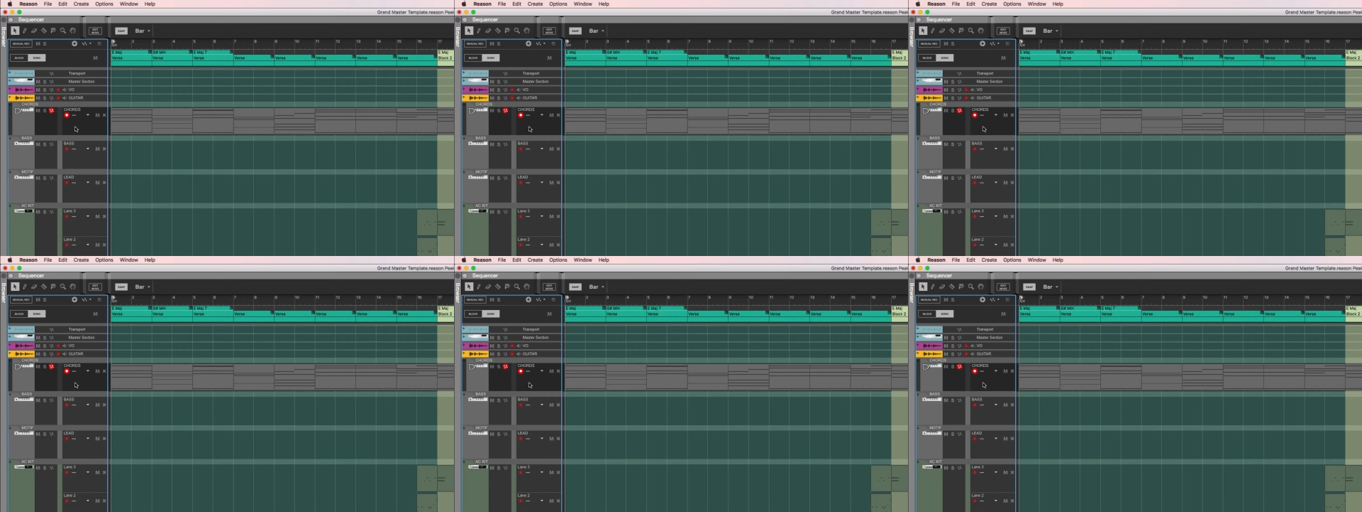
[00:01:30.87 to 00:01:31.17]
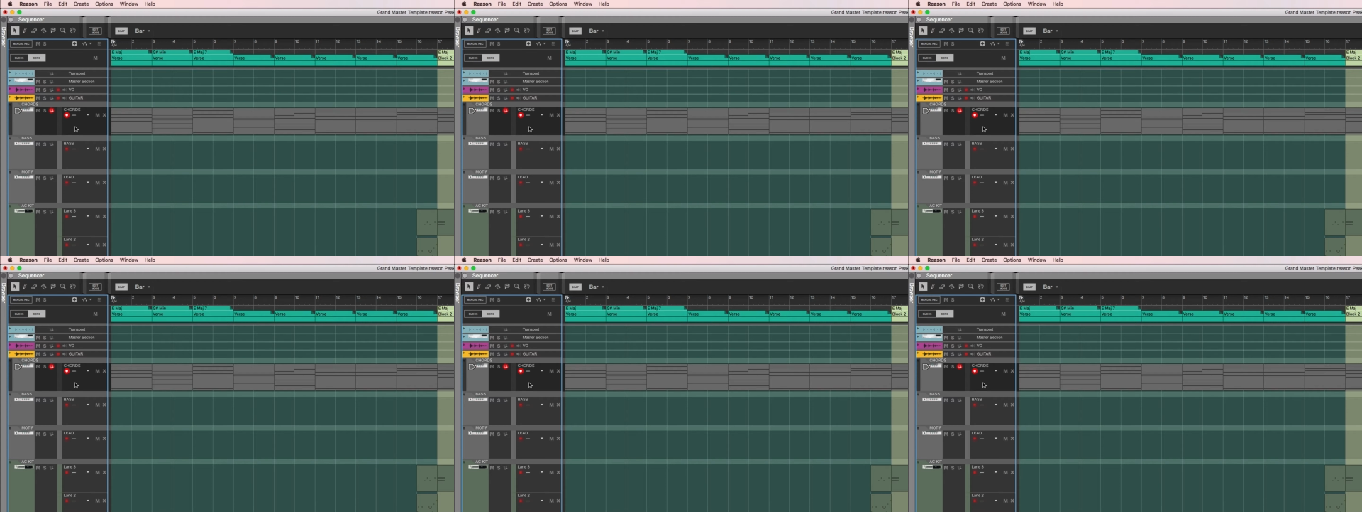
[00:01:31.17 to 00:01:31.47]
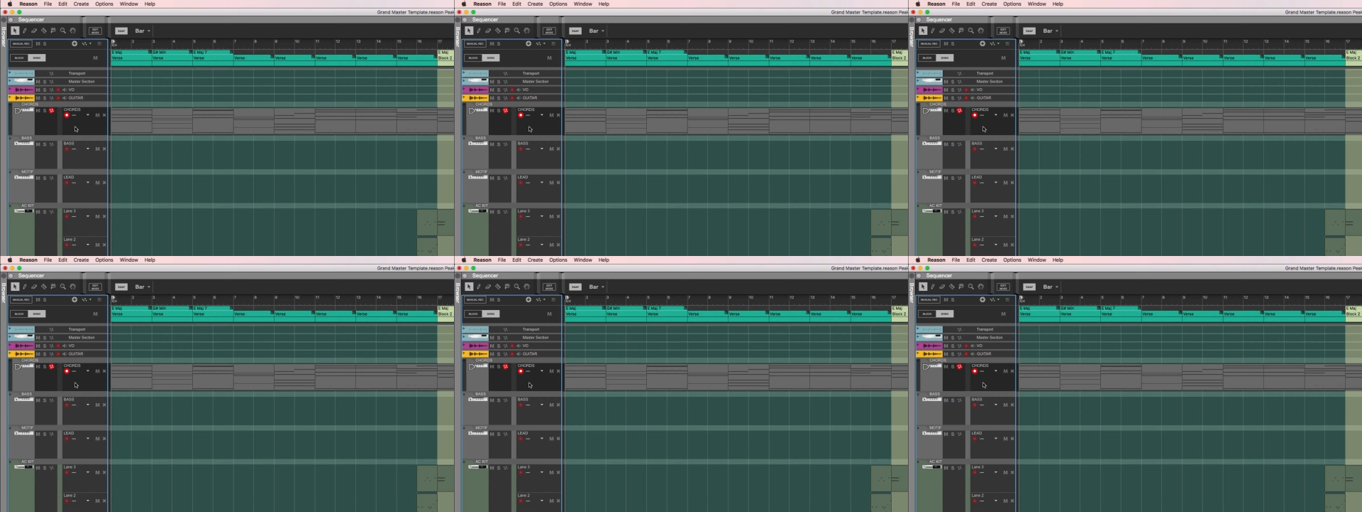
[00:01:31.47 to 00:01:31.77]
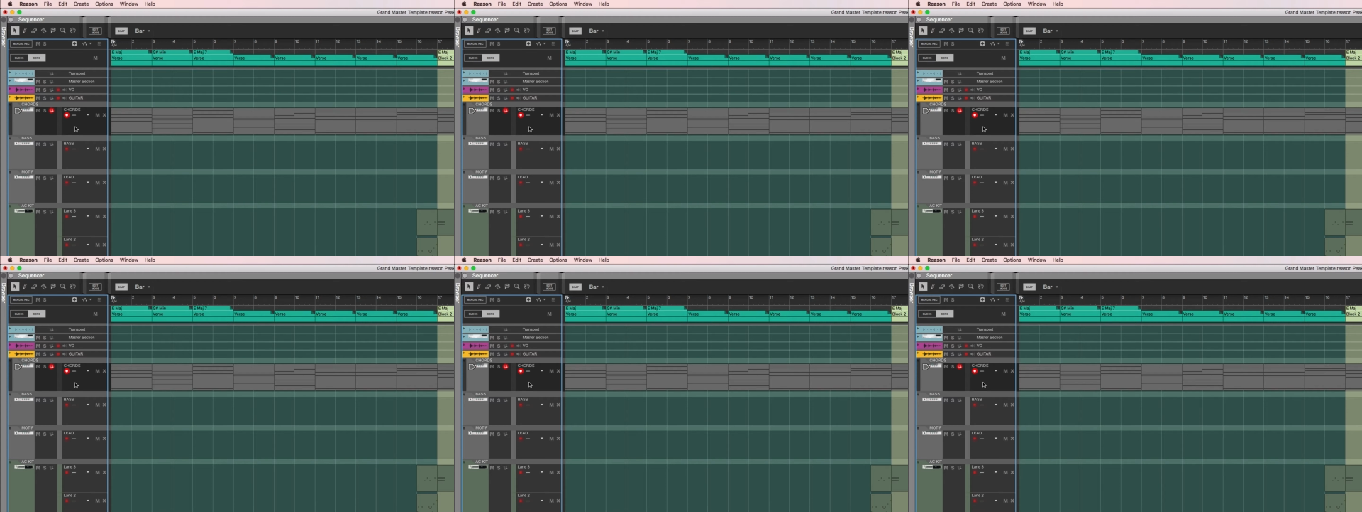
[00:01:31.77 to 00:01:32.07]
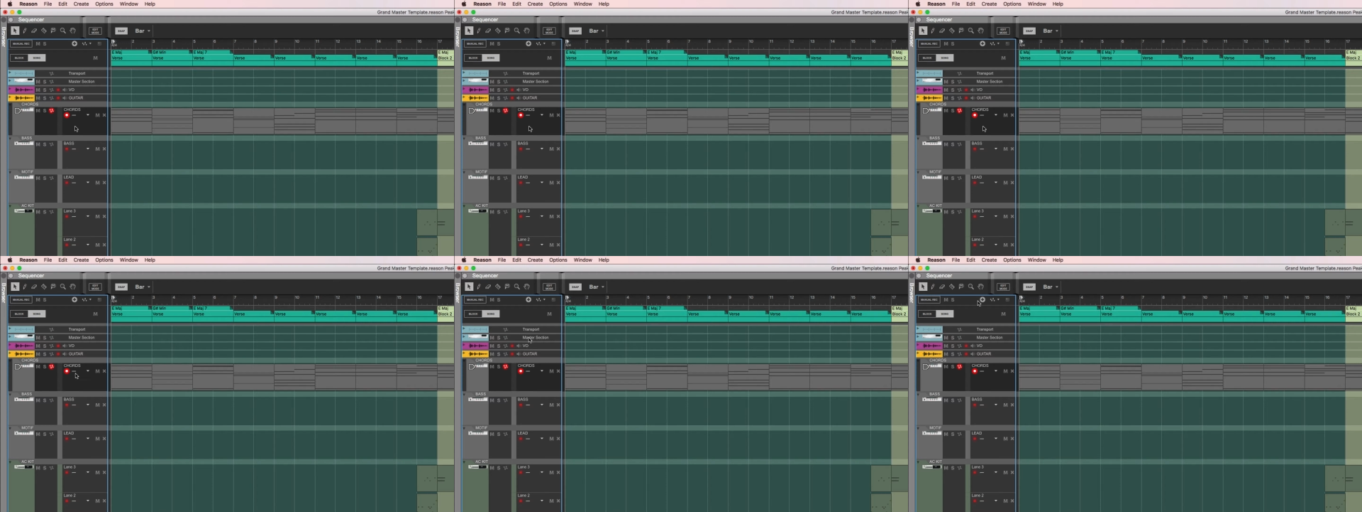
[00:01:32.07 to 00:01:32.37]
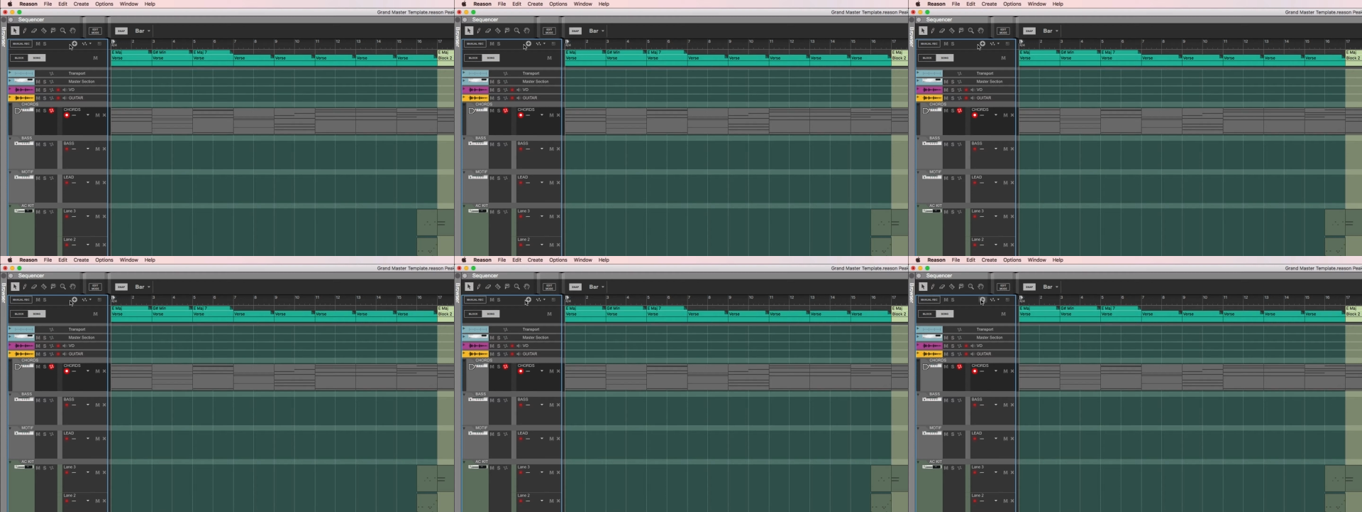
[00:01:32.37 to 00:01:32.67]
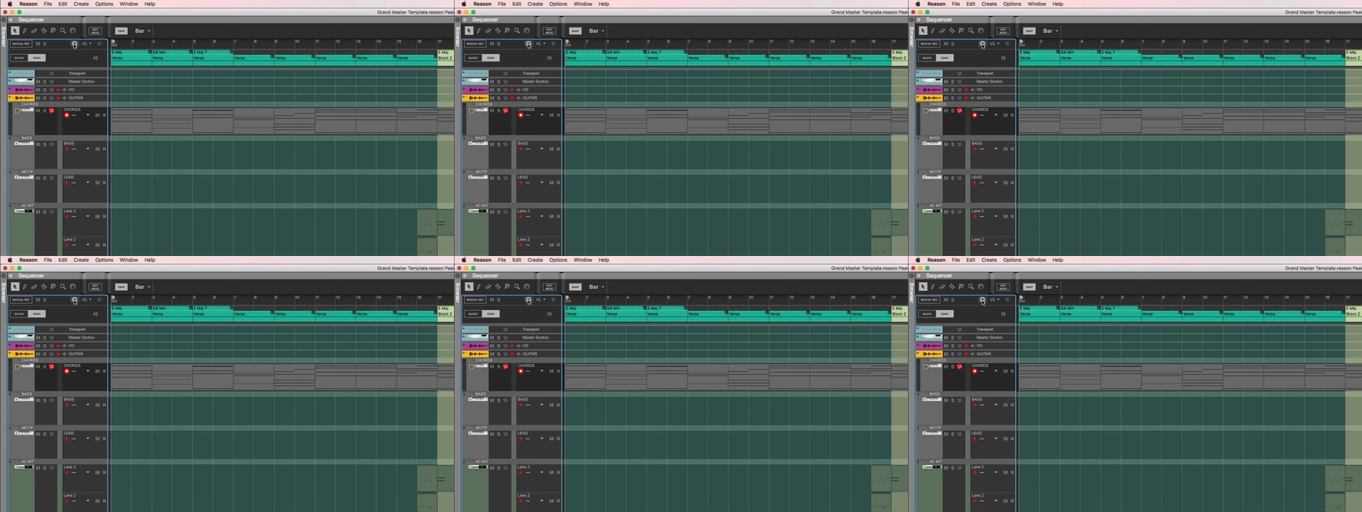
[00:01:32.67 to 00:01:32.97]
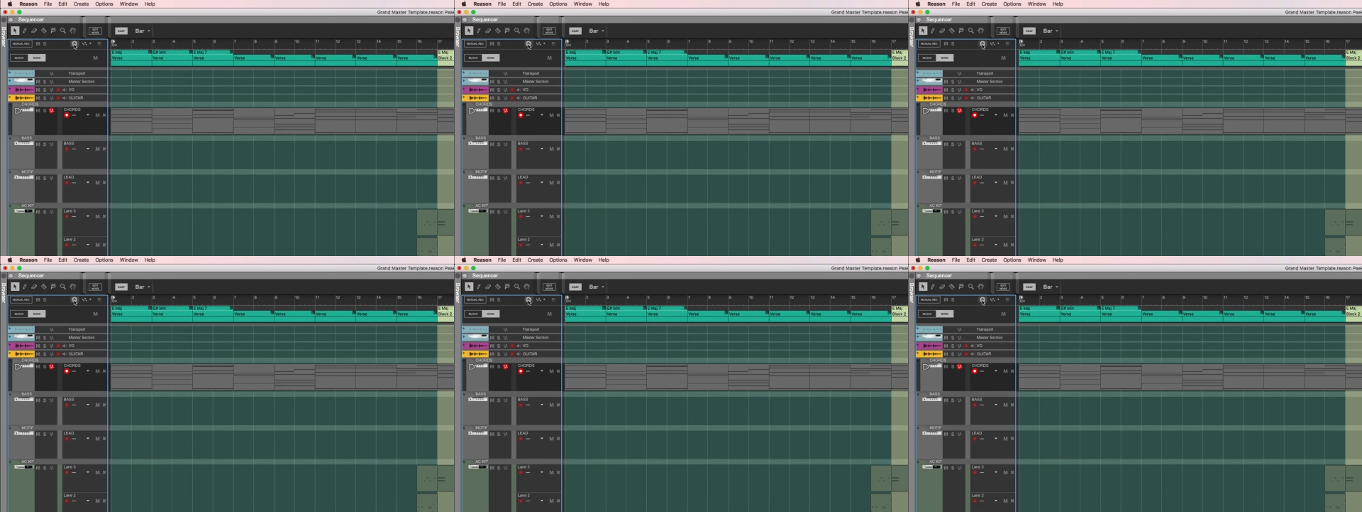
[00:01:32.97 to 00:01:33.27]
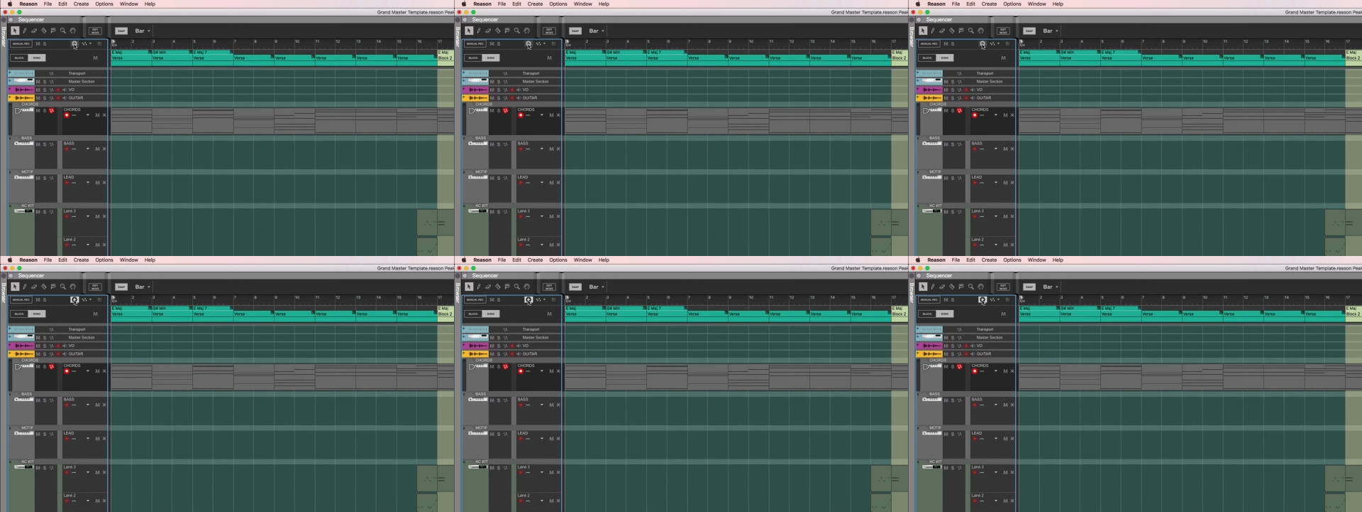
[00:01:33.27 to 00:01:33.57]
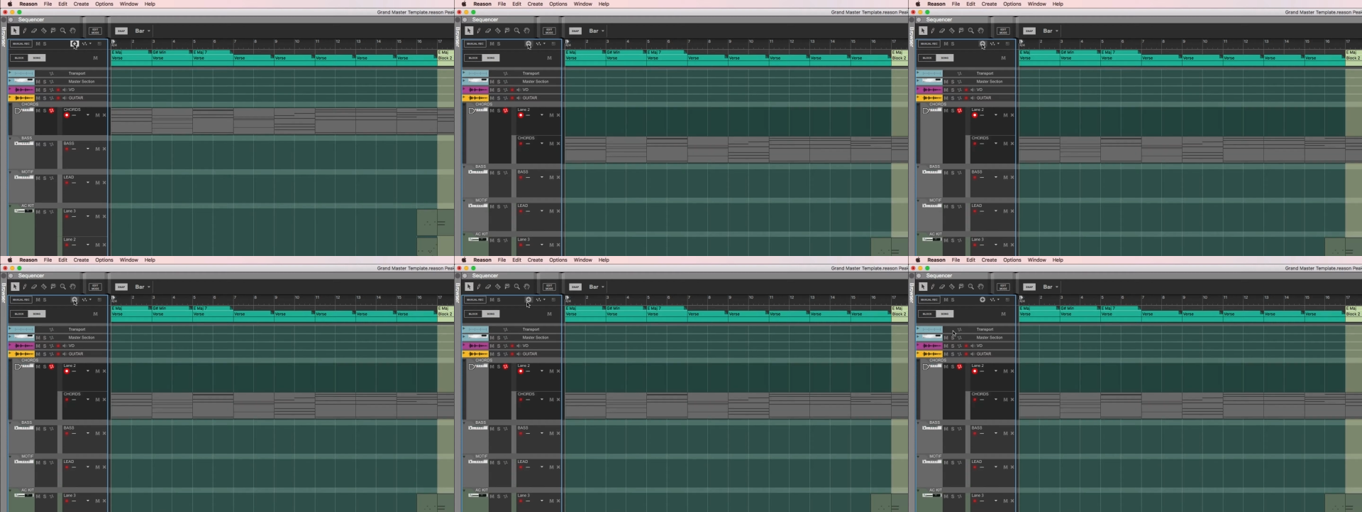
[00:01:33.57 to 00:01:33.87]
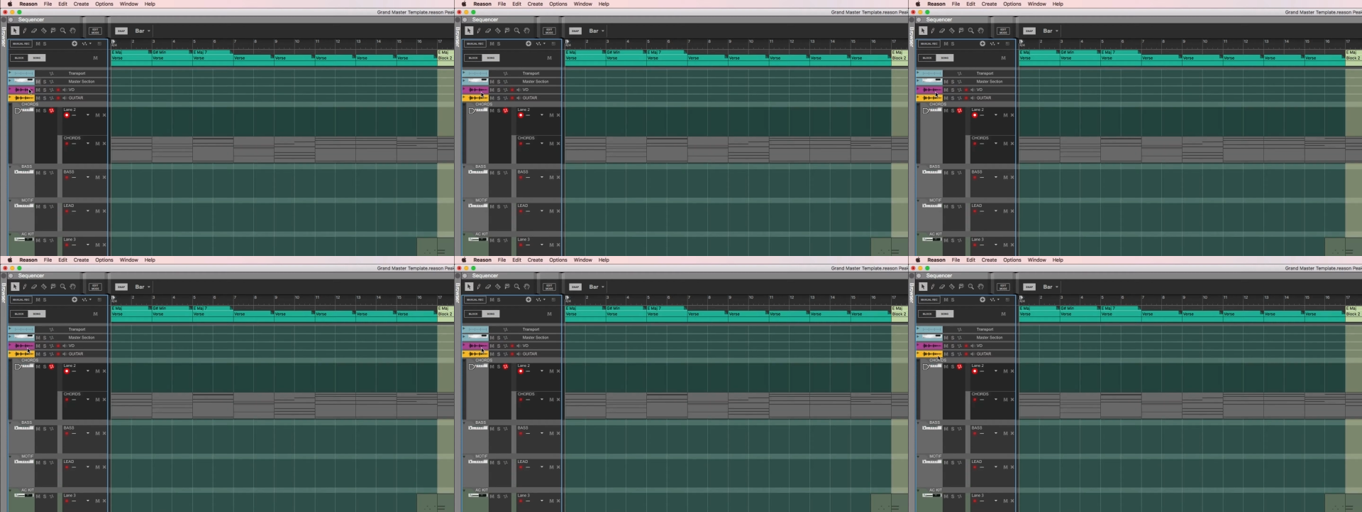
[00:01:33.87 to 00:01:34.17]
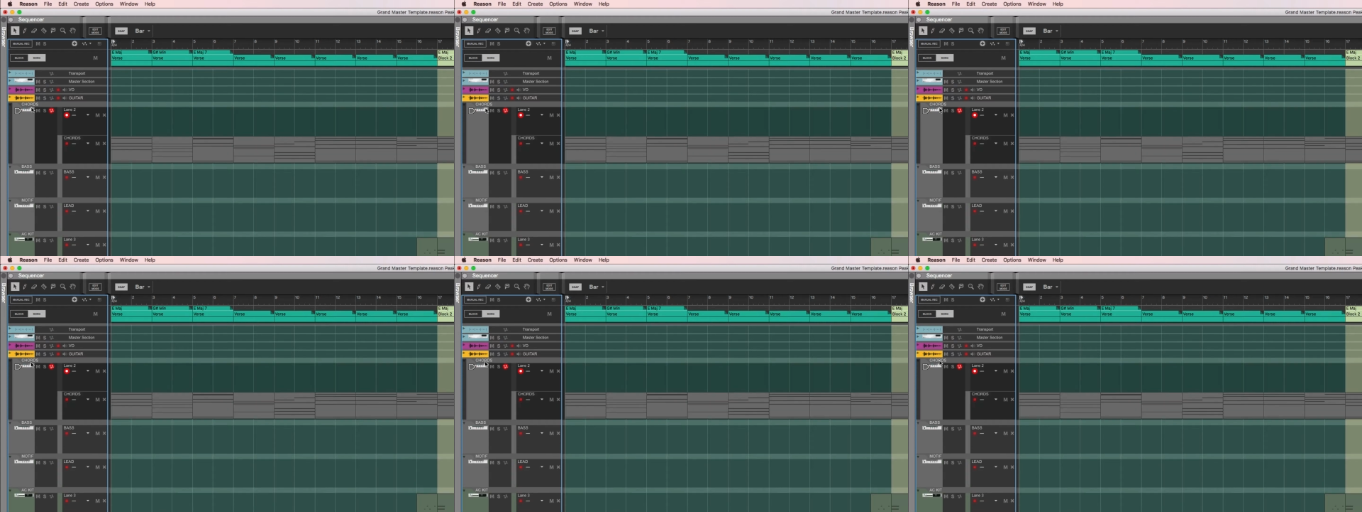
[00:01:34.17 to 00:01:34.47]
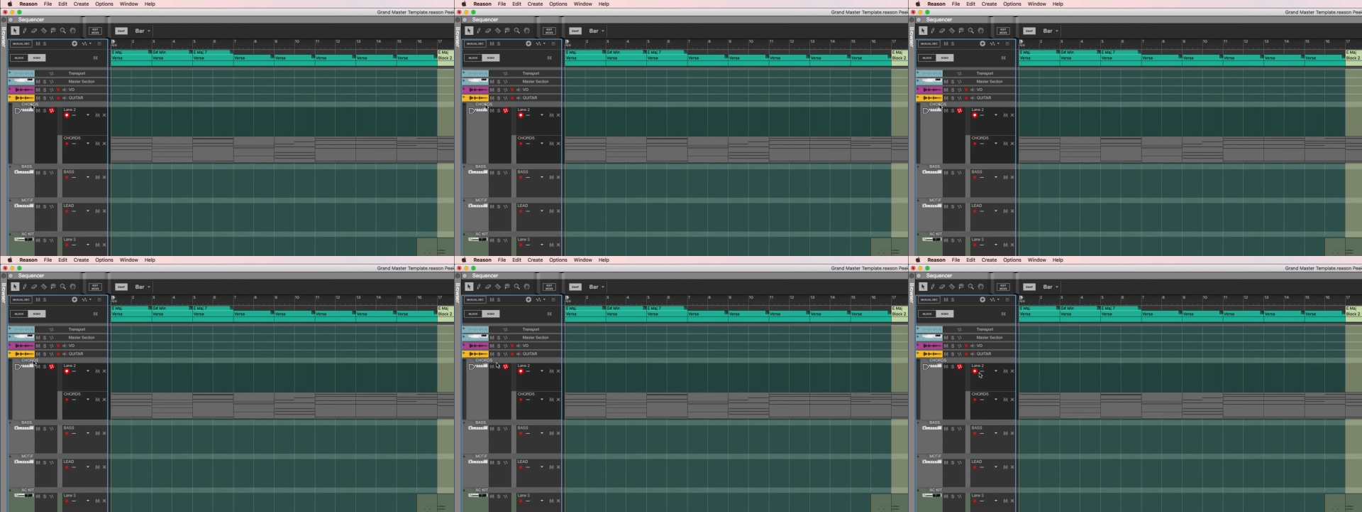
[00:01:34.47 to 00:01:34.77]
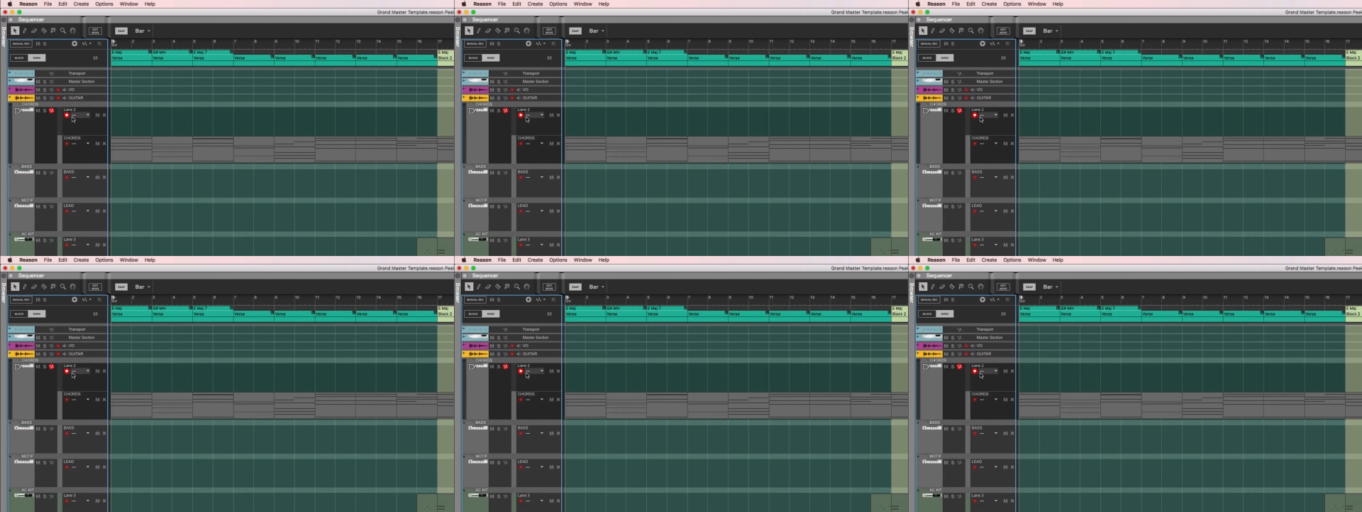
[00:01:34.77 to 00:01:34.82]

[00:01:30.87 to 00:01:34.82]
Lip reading: Nobody's mouth can be seen.